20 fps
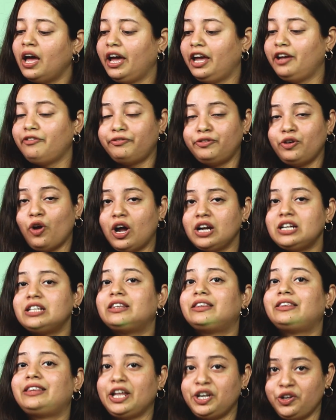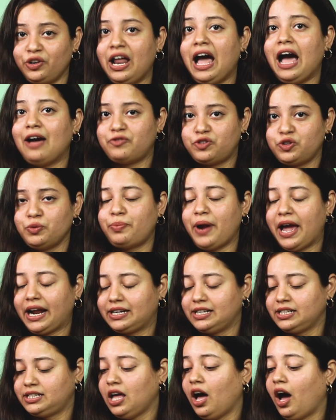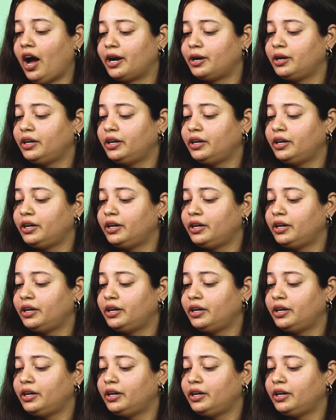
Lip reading: If not, then you'll have to practice hard.